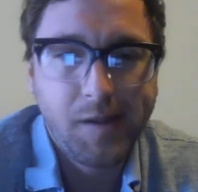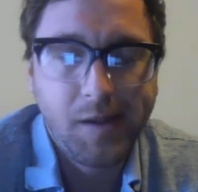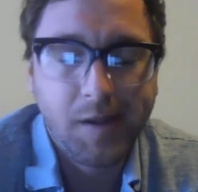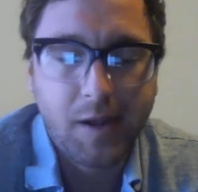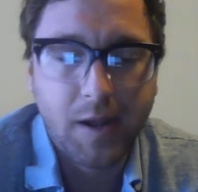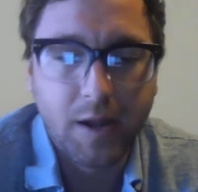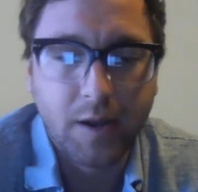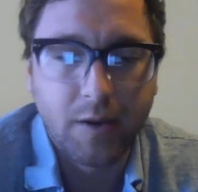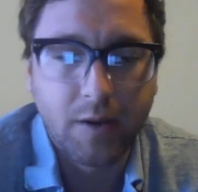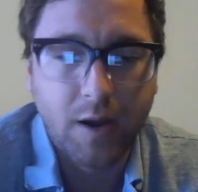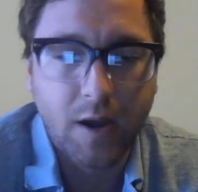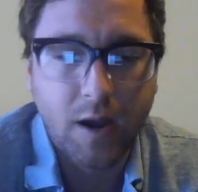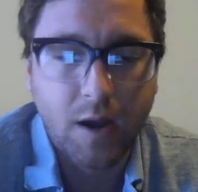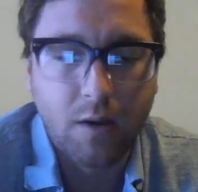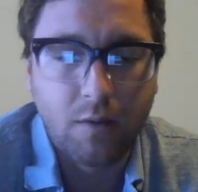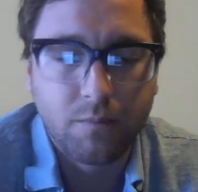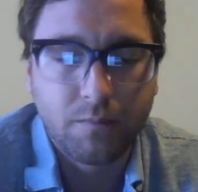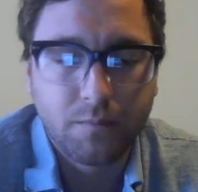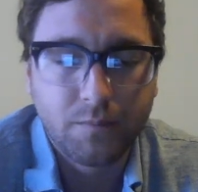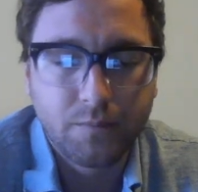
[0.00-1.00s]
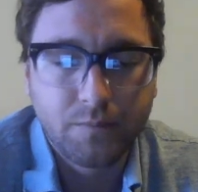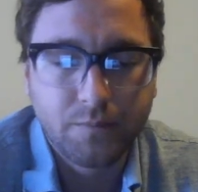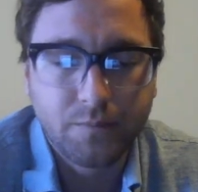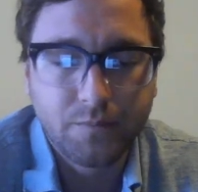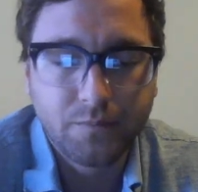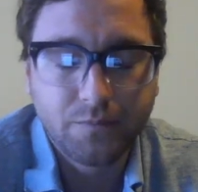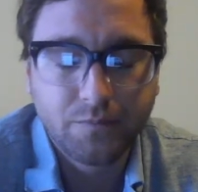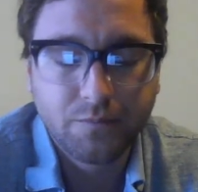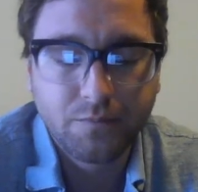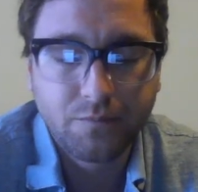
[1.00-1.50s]
And uh,
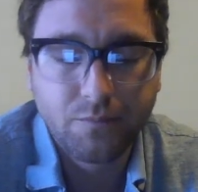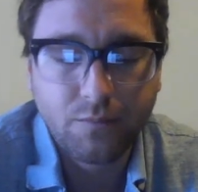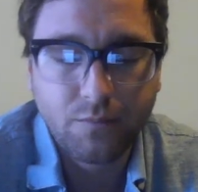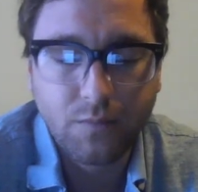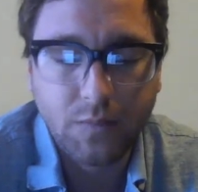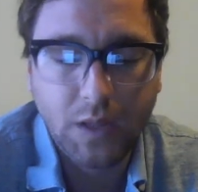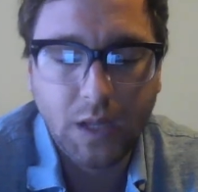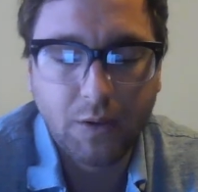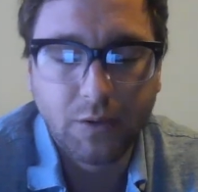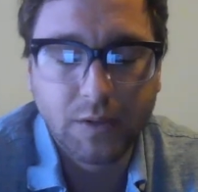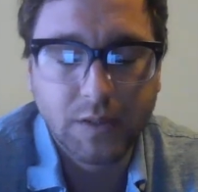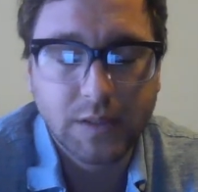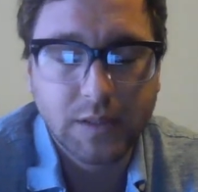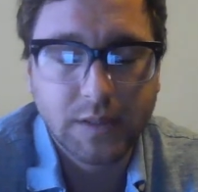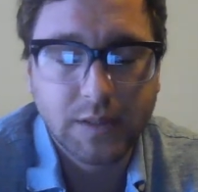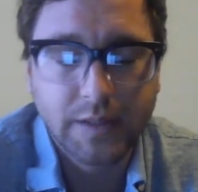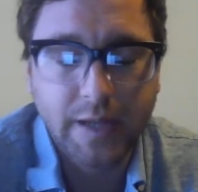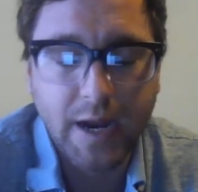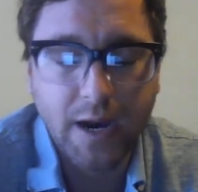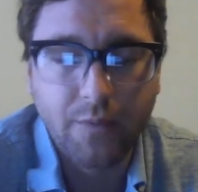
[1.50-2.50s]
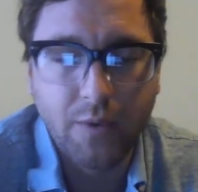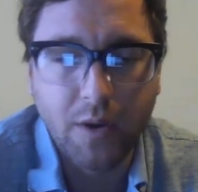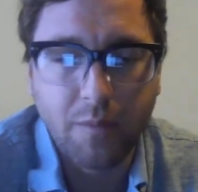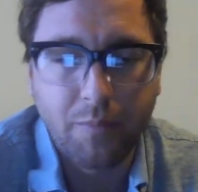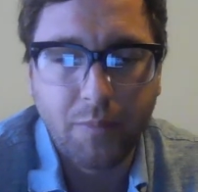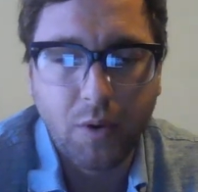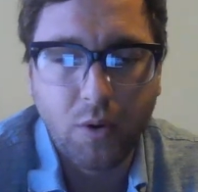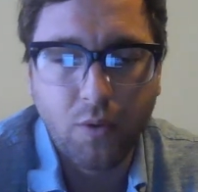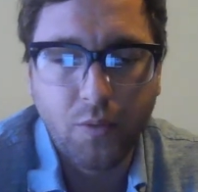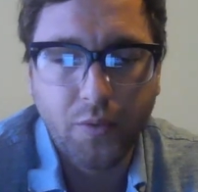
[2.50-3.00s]
needless to say, we
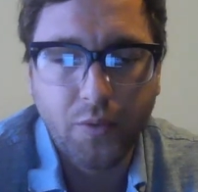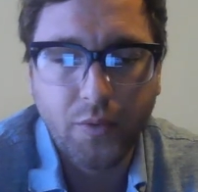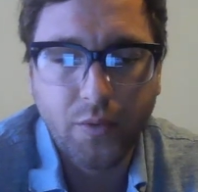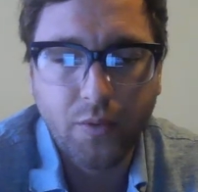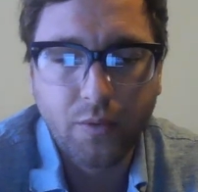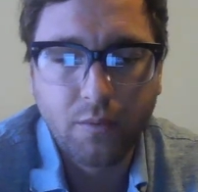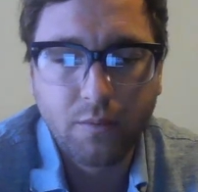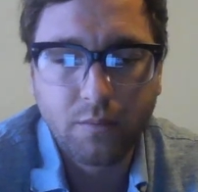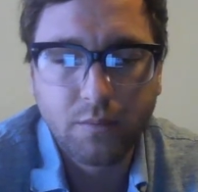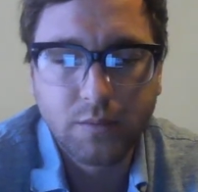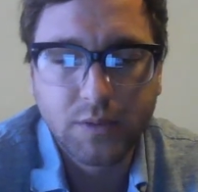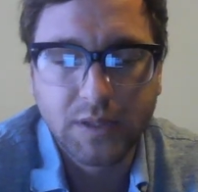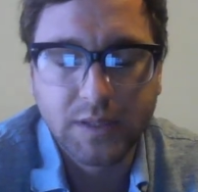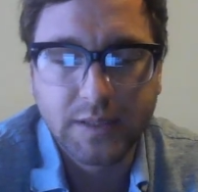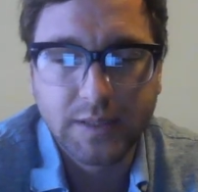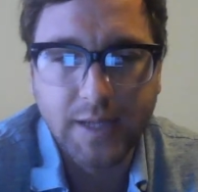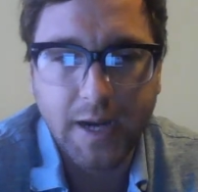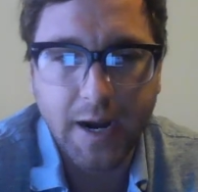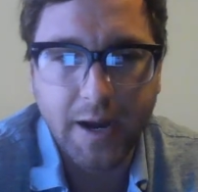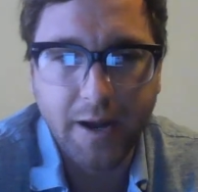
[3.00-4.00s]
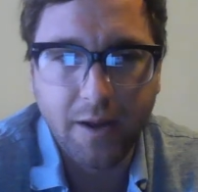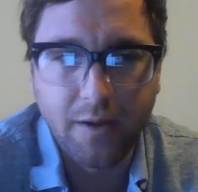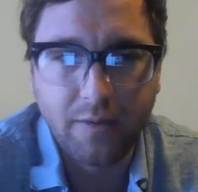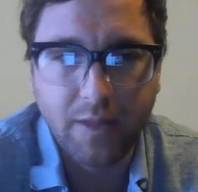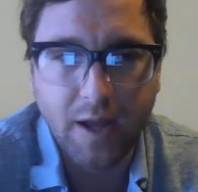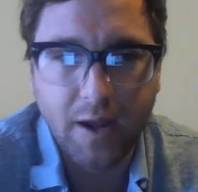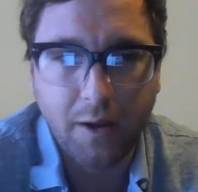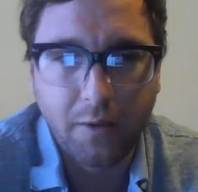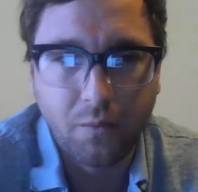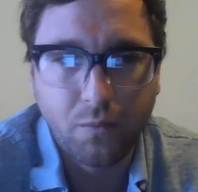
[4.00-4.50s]
both decided
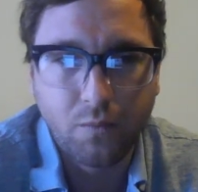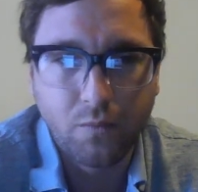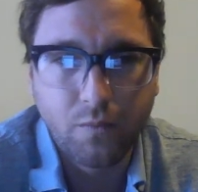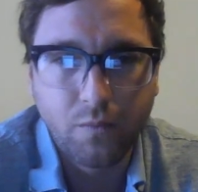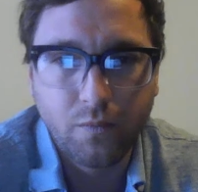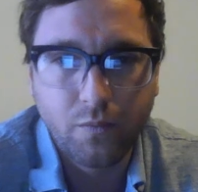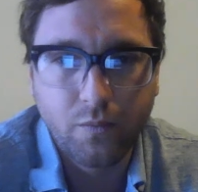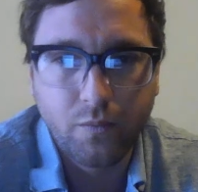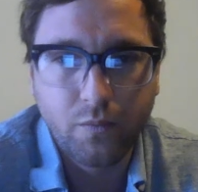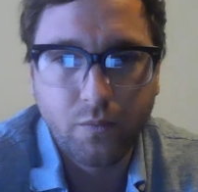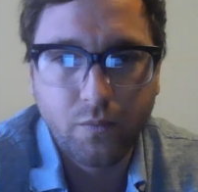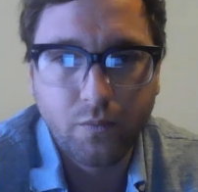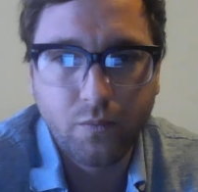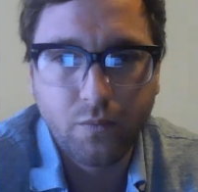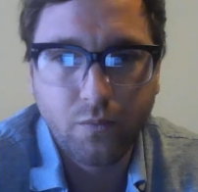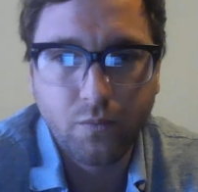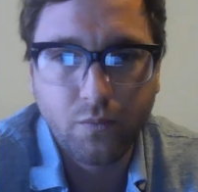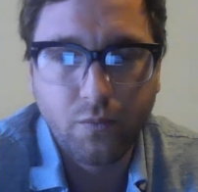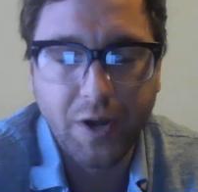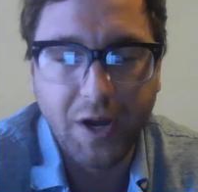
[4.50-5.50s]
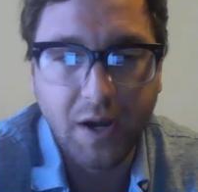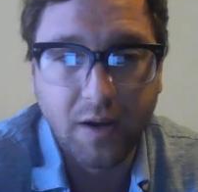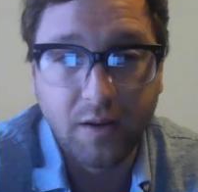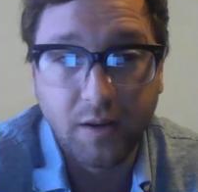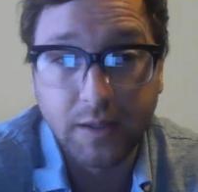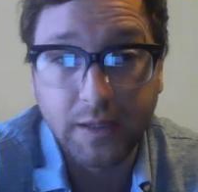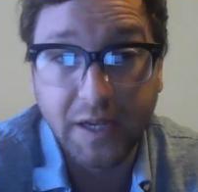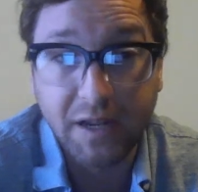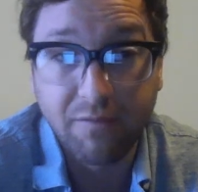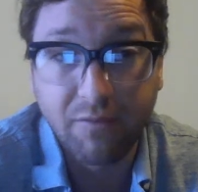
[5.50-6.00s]
that we needed
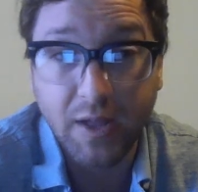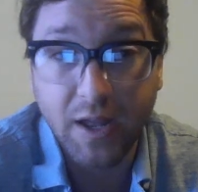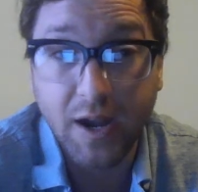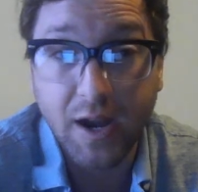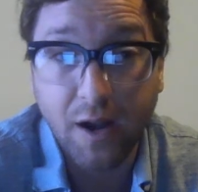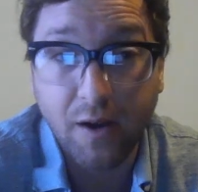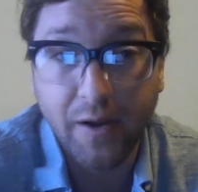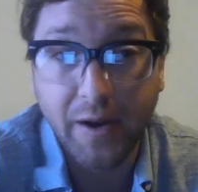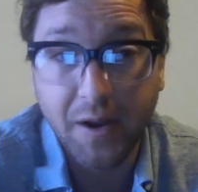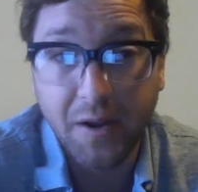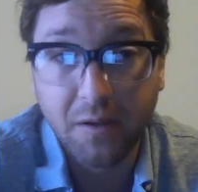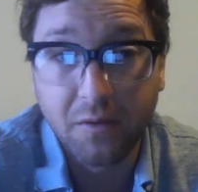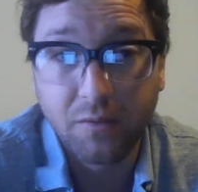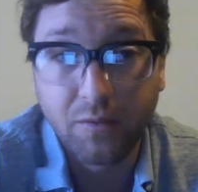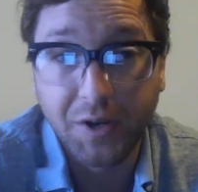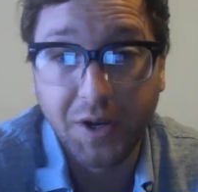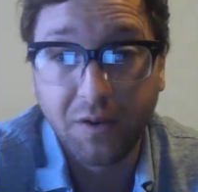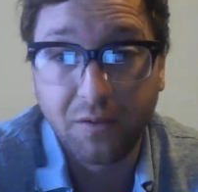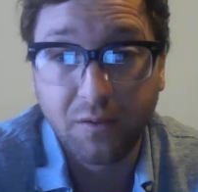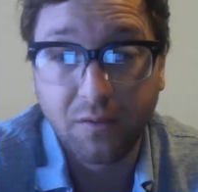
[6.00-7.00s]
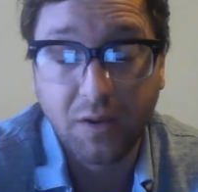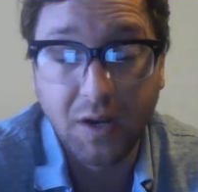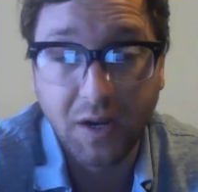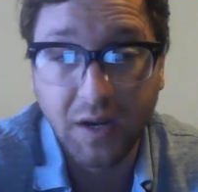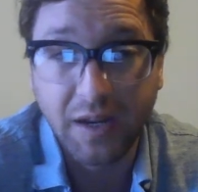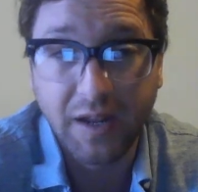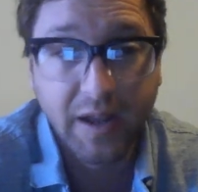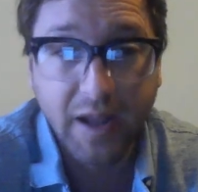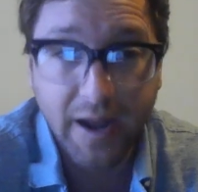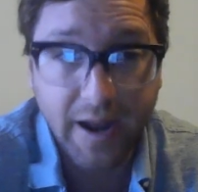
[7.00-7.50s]
to leave that area. We just
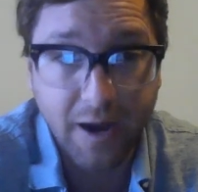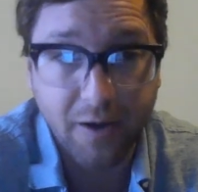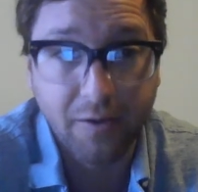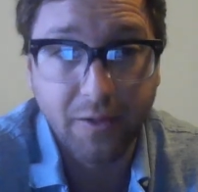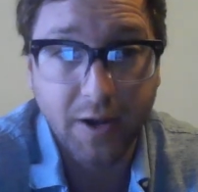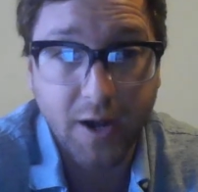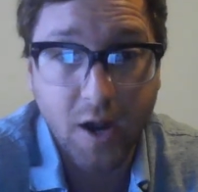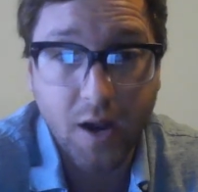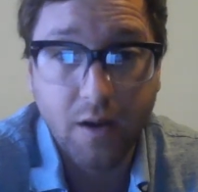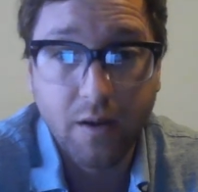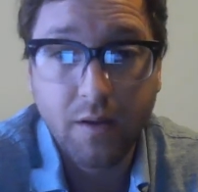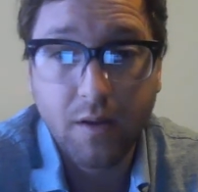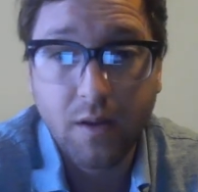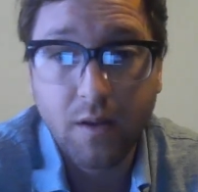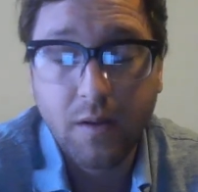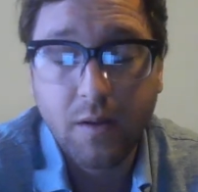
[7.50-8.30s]
needed to get out of there.